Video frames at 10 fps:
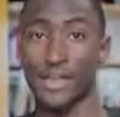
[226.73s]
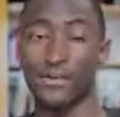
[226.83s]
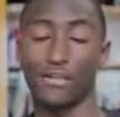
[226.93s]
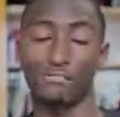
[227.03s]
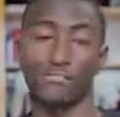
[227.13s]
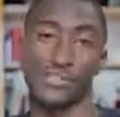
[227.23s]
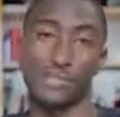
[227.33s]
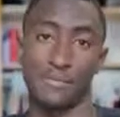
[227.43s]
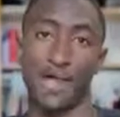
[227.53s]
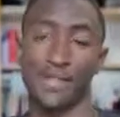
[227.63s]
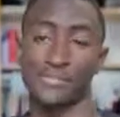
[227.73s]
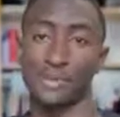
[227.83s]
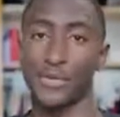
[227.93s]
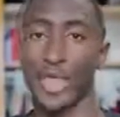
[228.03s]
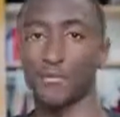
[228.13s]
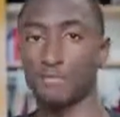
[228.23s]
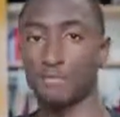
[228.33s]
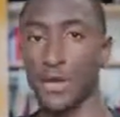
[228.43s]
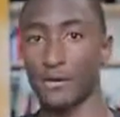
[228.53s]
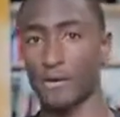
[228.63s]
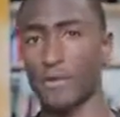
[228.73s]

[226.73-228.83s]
and all the same cons that we had with metal.